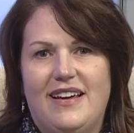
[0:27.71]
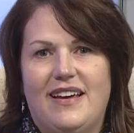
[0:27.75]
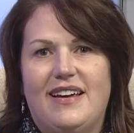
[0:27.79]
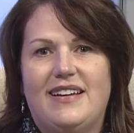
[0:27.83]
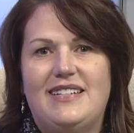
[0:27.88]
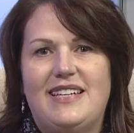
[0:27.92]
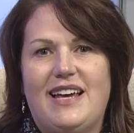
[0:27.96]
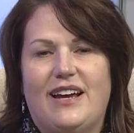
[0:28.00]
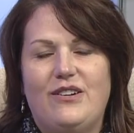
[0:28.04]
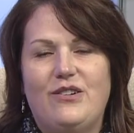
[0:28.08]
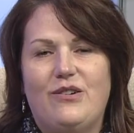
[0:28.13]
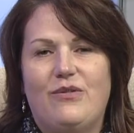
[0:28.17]

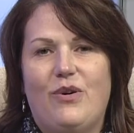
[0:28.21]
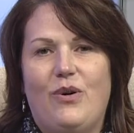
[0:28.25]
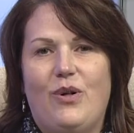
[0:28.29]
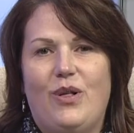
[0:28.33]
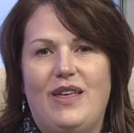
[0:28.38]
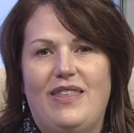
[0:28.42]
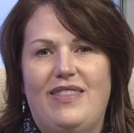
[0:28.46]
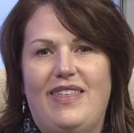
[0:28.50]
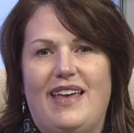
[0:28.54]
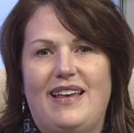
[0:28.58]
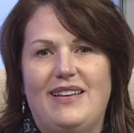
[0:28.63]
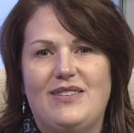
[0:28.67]
Dr. Foley,
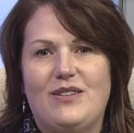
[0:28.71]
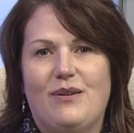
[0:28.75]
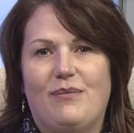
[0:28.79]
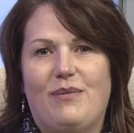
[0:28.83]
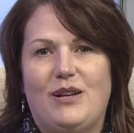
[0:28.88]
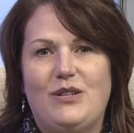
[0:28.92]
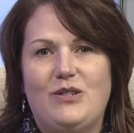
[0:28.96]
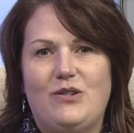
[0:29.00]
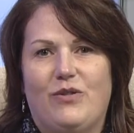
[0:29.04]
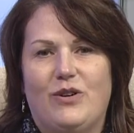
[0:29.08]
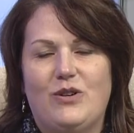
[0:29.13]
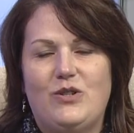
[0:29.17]
thanks so
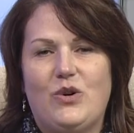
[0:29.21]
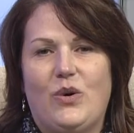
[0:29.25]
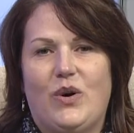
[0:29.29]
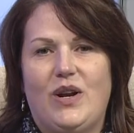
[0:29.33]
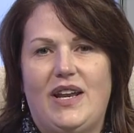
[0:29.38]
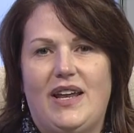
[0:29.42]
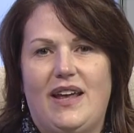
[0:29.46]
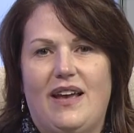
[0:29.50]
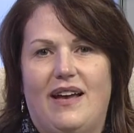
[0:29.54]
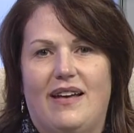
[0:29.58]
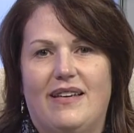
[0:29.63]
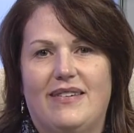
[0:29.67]
much for
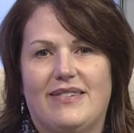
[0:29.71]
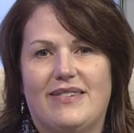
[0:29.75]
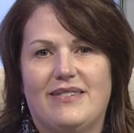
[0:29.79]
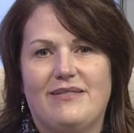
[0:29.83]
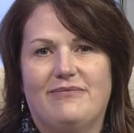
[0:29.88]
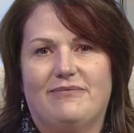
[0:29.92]
joining us.